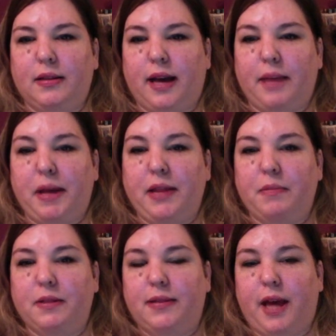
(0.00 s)
made them
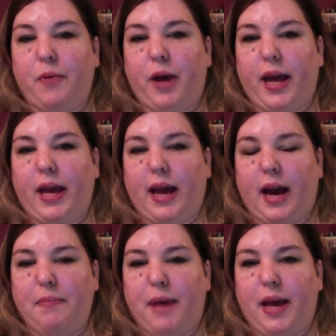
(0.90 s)
the same way I
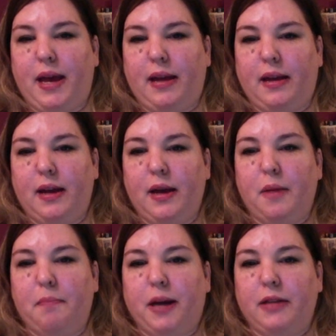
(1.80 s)
make
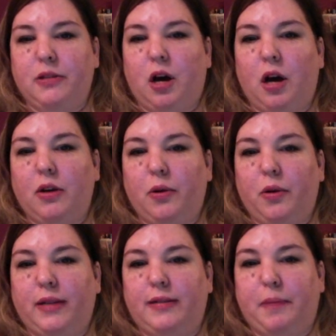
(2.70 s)
my sock,
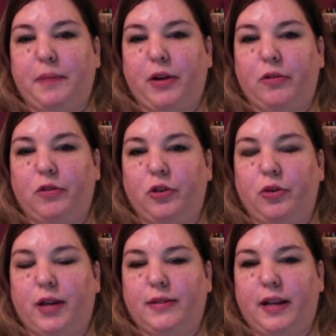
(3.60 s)
except I don't do
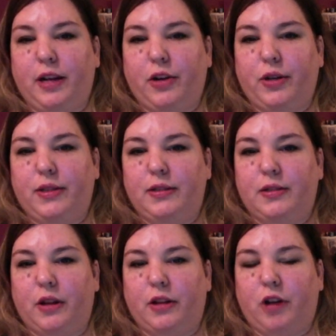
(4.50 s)
gusset increases
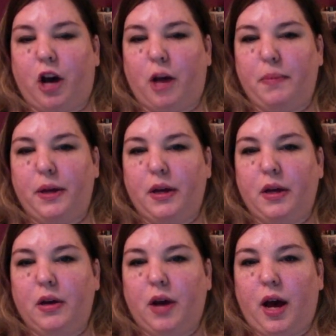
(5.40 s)
on the top
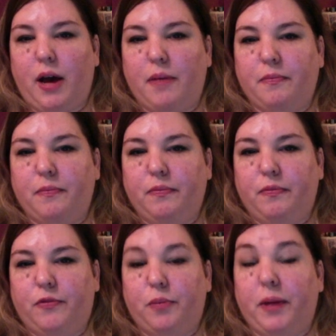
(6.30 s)

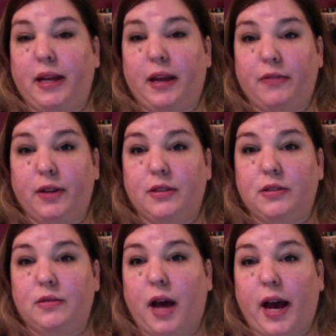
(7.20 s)
for my gift
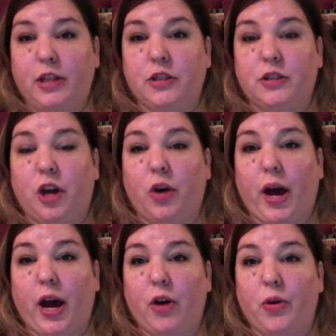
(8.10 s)
knits. I just know
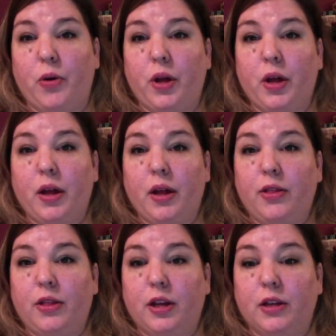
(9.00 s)
how
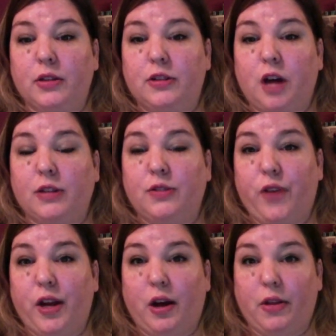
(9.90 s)
the socks
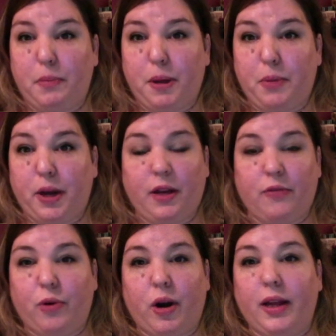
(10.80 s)
fit on the people I
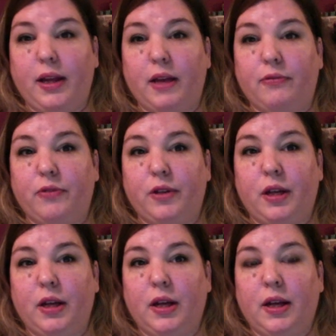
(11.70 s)
gift for. I gift
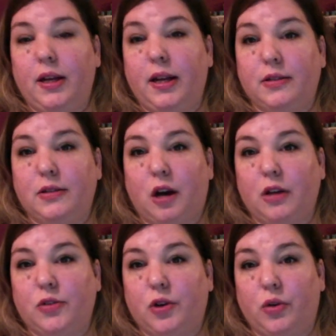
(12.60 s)
knit
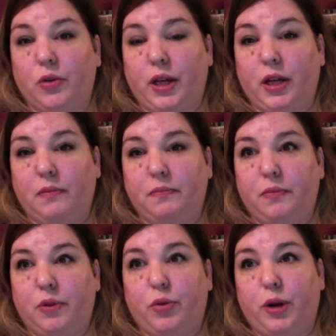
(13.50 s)
socks for only
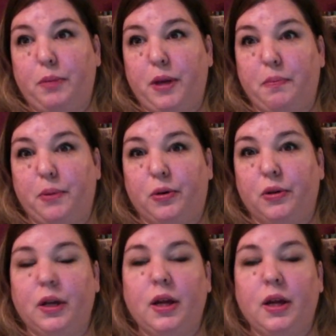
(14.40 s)
3 people,